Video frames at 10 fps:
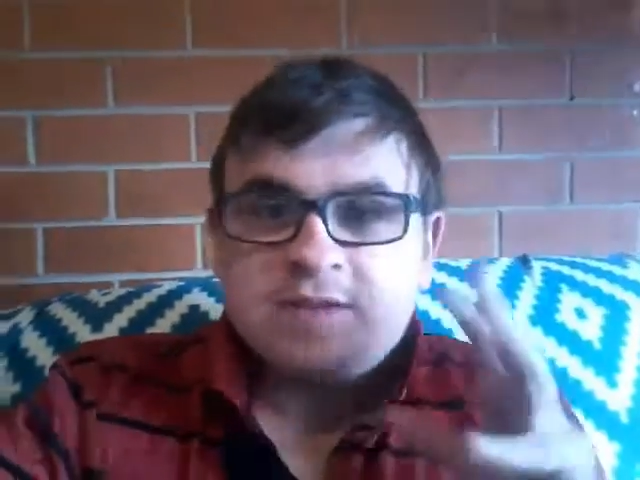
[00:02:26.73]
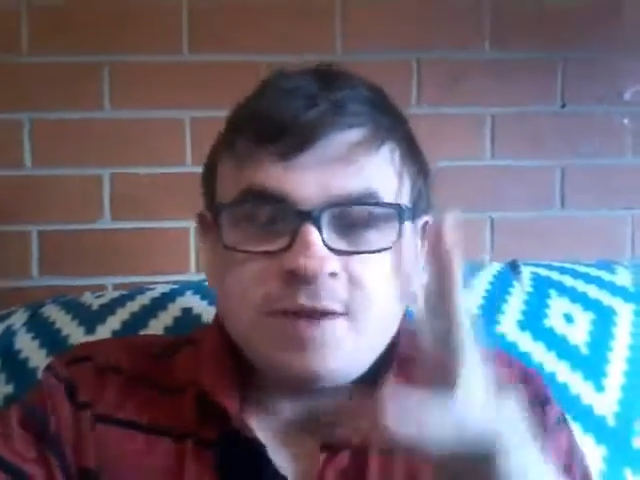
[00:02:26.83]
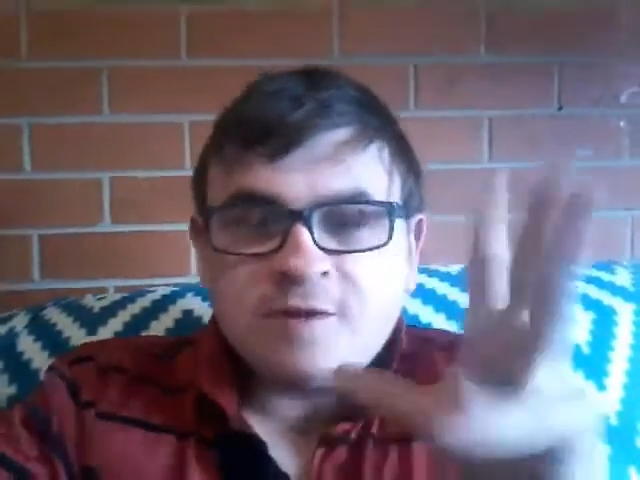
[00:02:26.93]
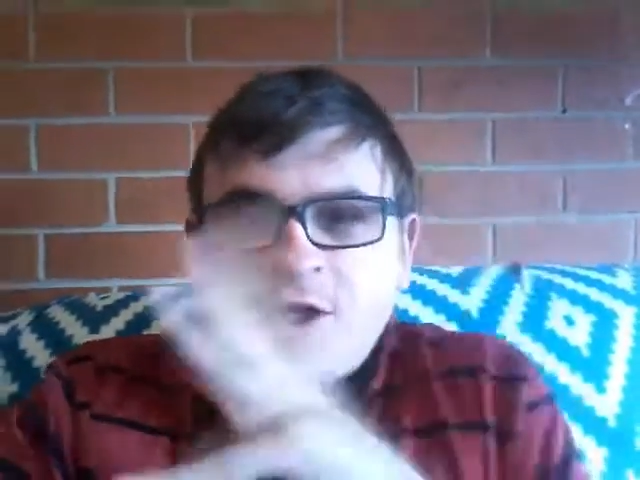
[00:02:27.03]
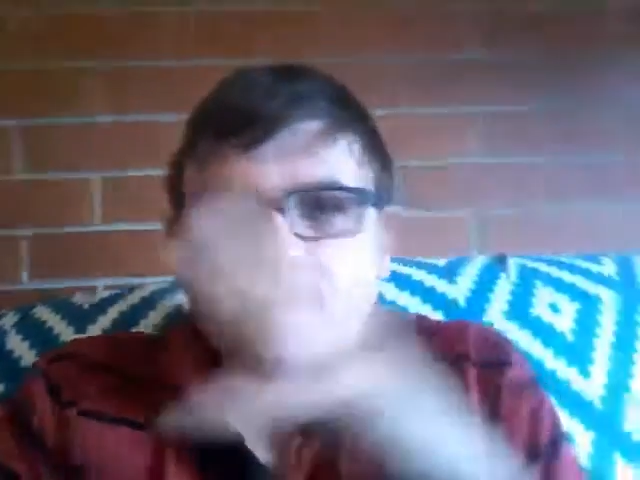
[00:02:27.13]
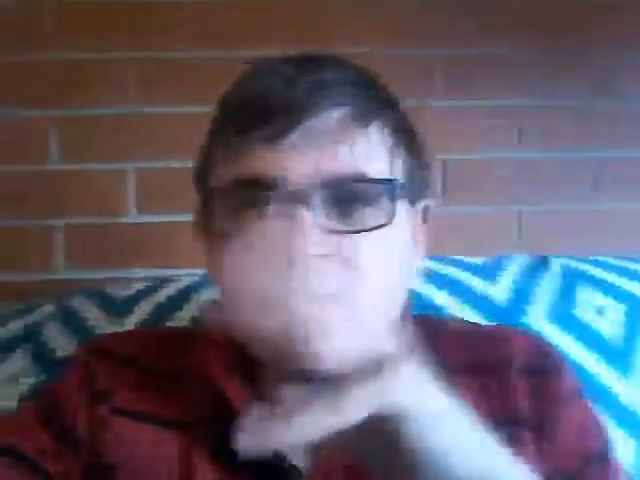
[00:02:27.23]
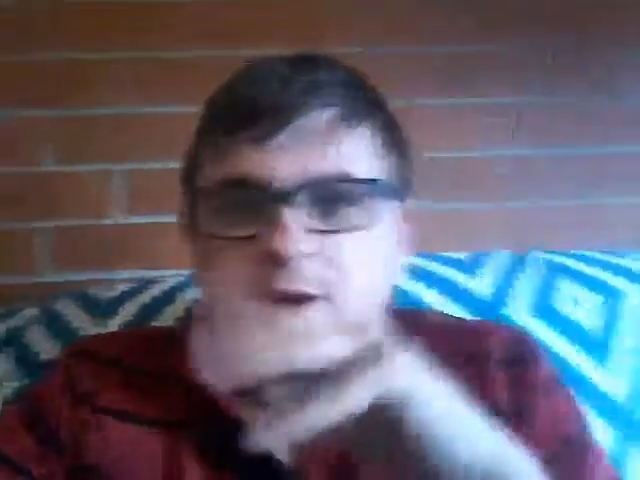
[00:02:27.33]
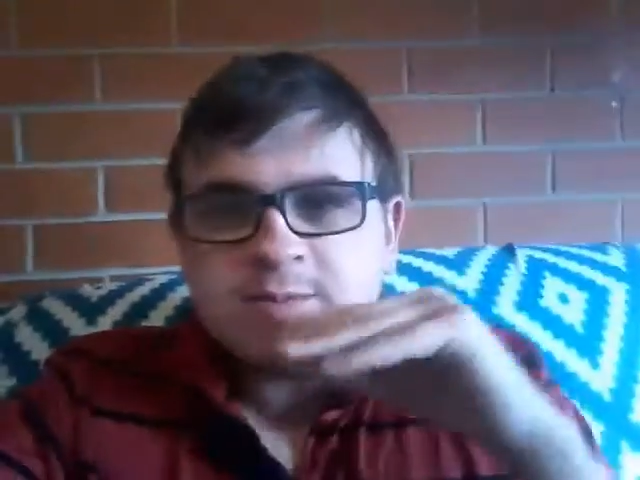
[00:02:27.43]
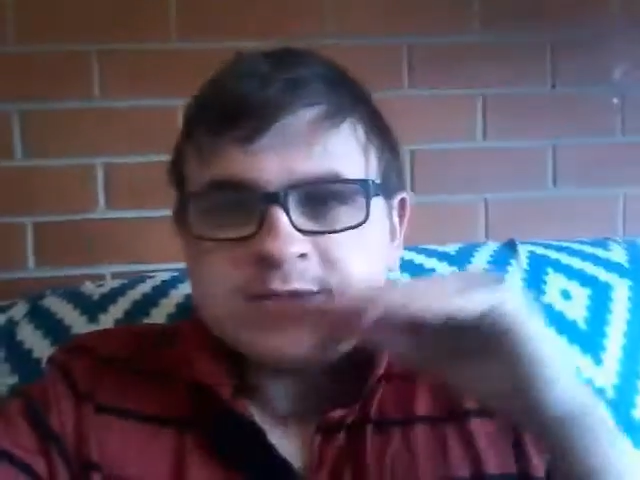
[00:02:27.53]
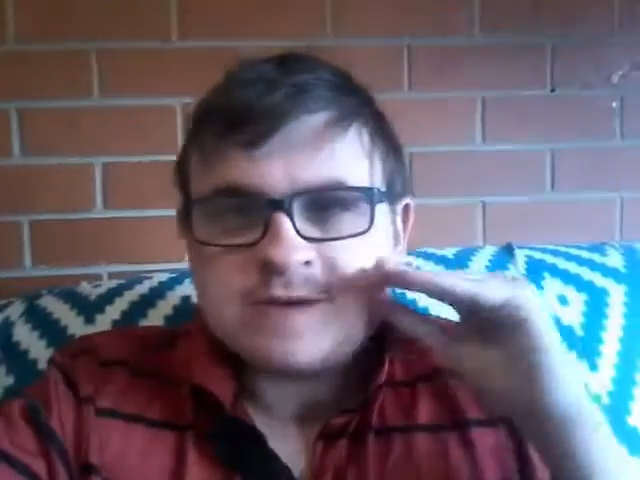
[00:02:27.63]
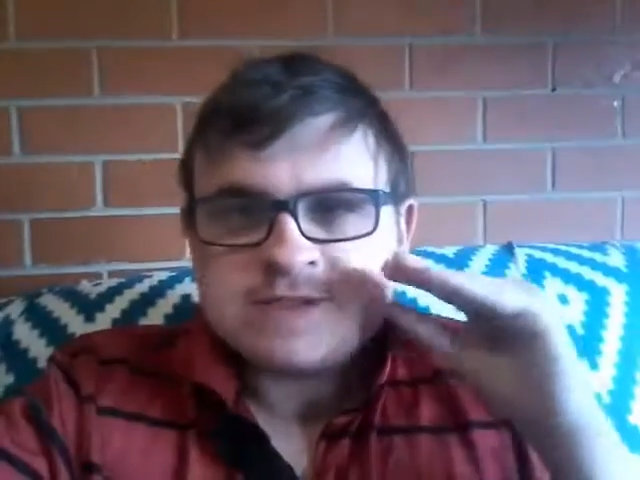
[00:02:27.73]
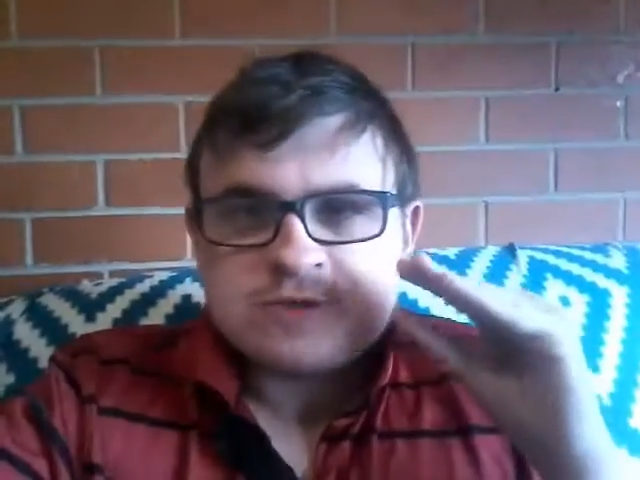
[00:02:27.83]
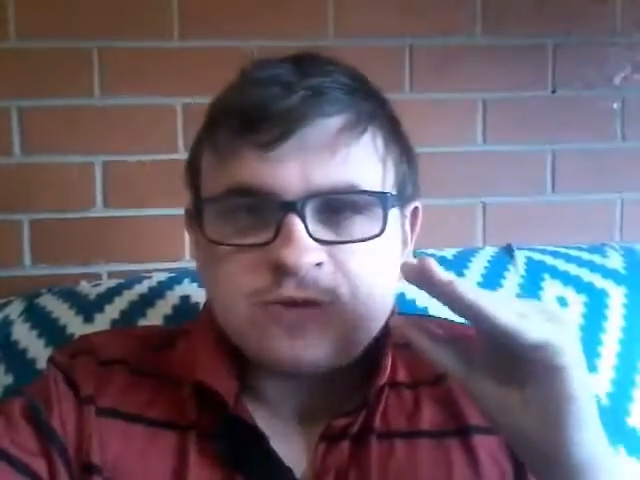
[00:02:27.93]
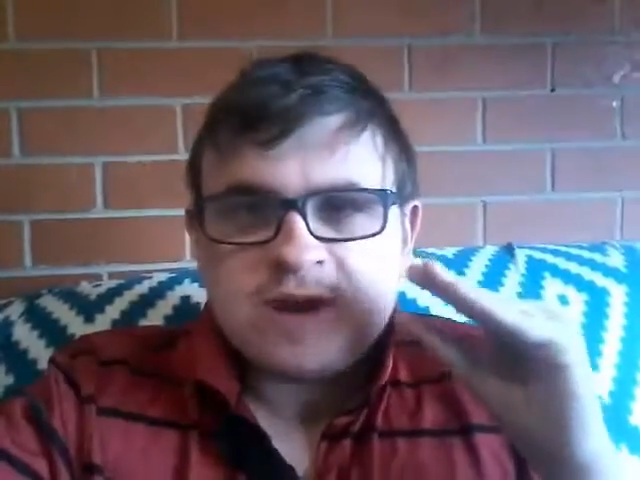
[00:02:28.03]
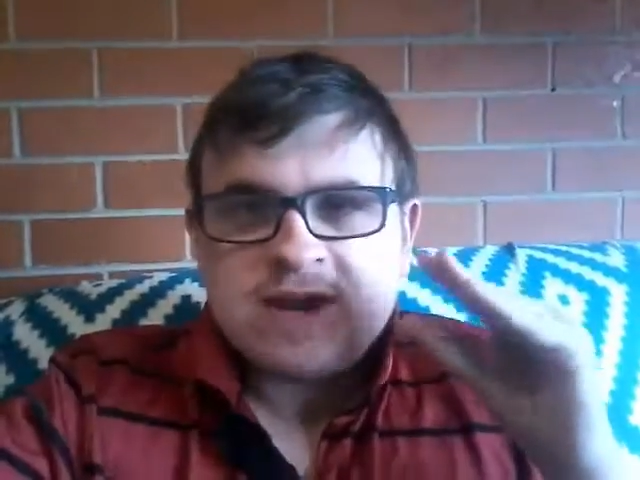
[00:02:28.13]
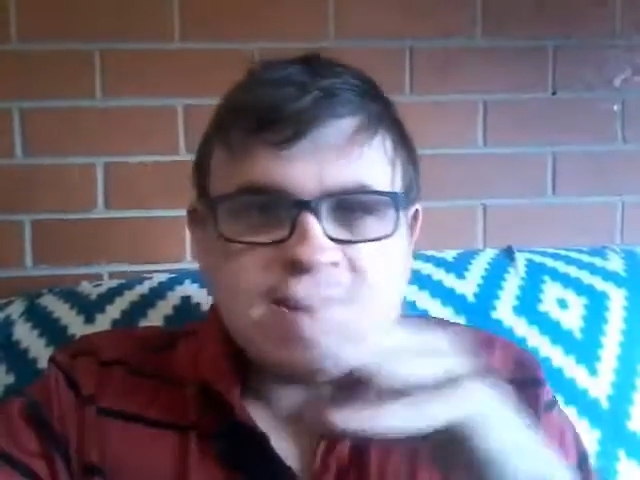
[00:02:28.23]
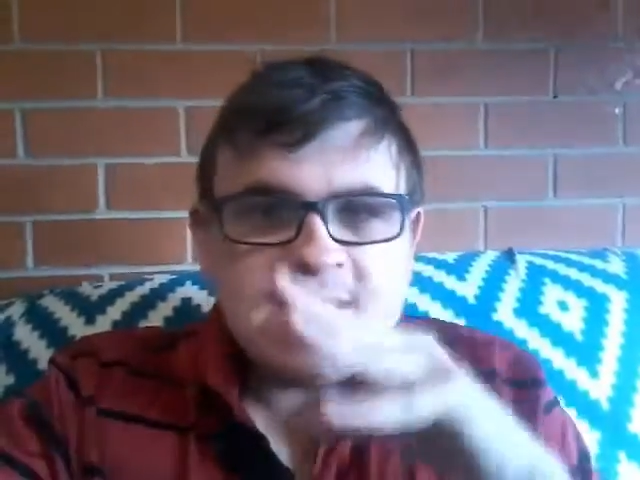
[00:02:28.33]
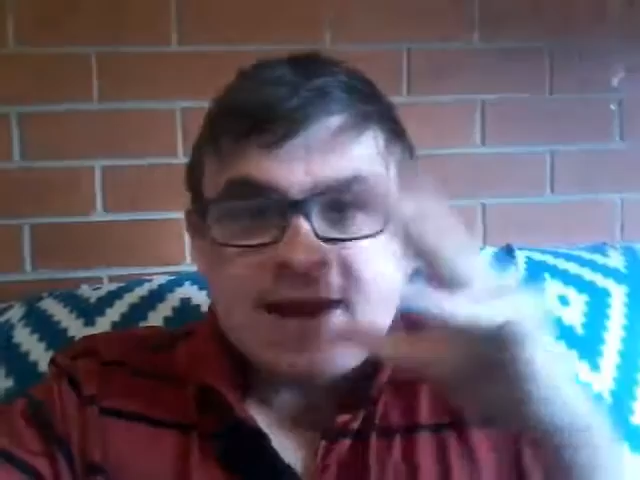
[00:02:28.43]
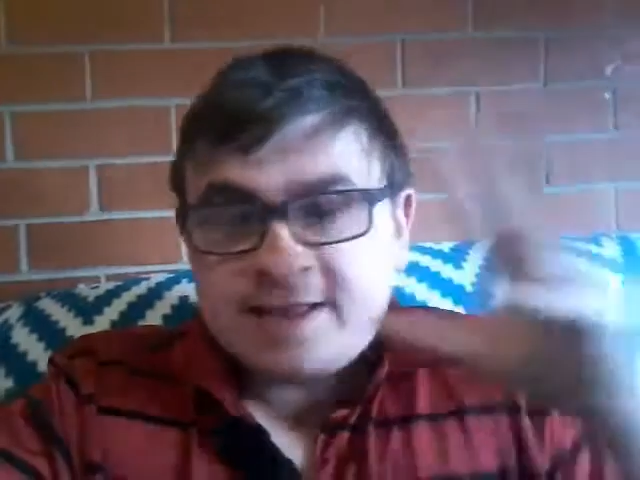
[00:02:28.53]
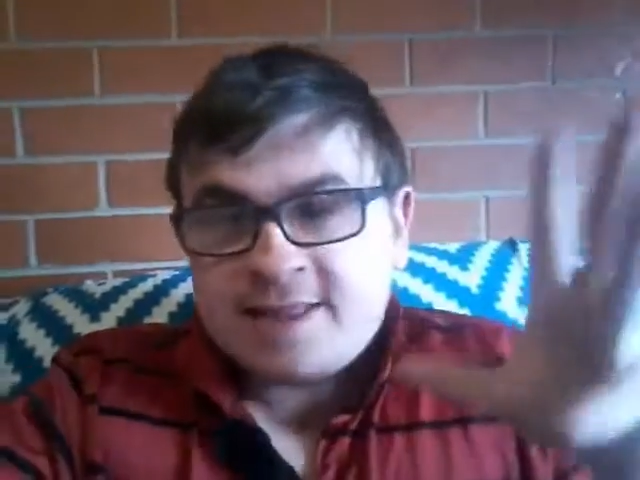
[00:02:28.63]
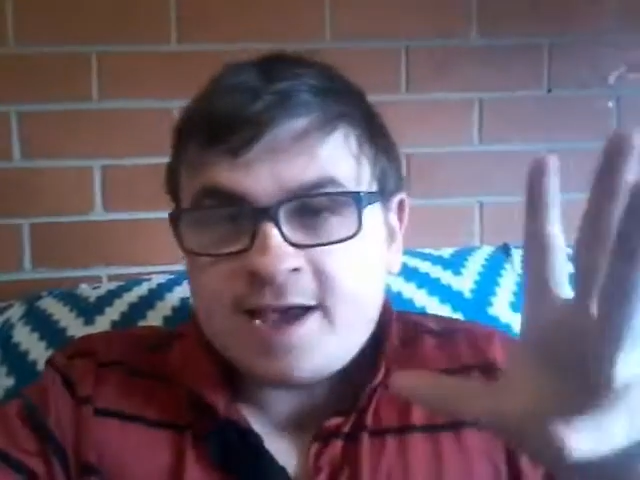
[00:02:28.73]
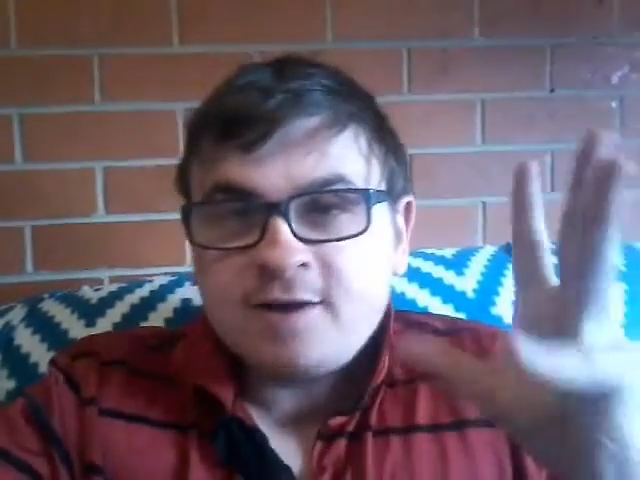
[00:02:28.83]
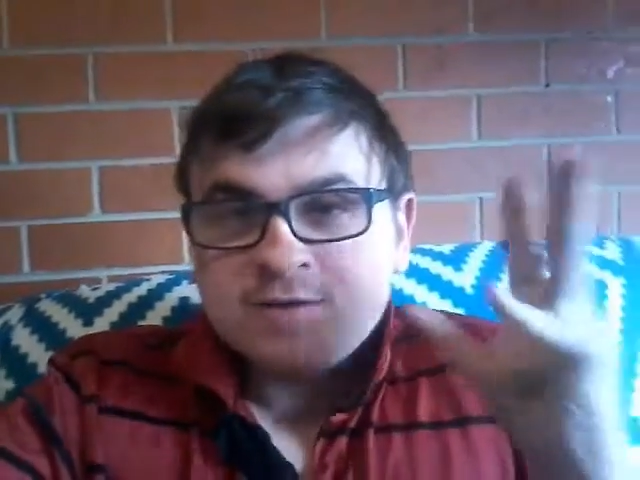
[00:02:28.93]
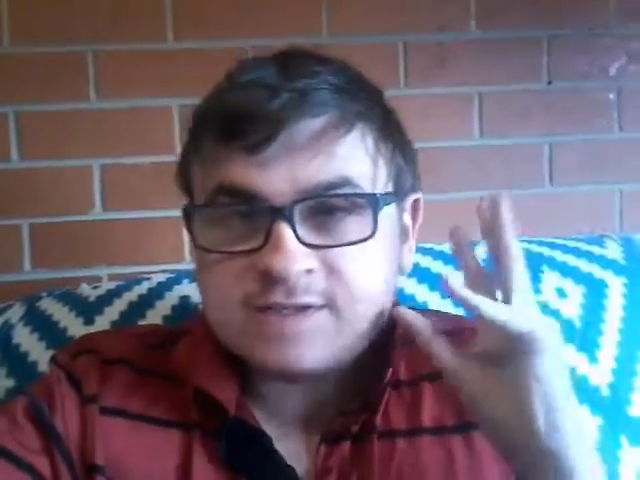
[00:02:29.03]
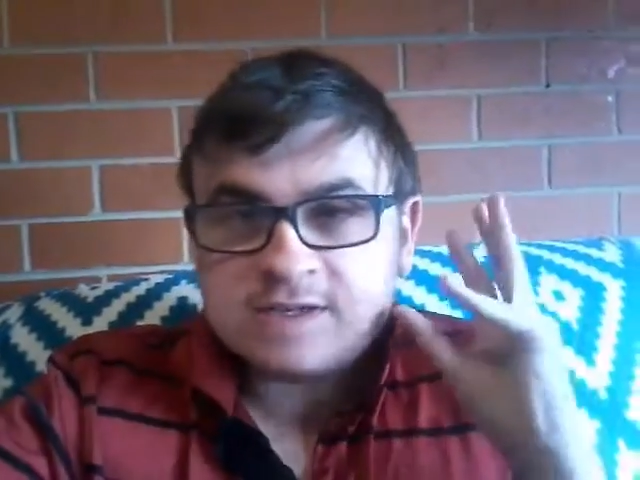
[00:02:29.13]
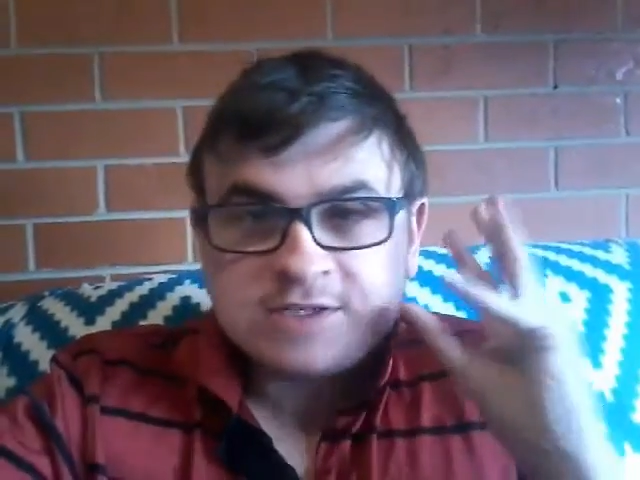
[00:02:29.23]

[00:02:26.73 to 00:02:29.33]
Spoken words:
Dildo pops on a screen and he tells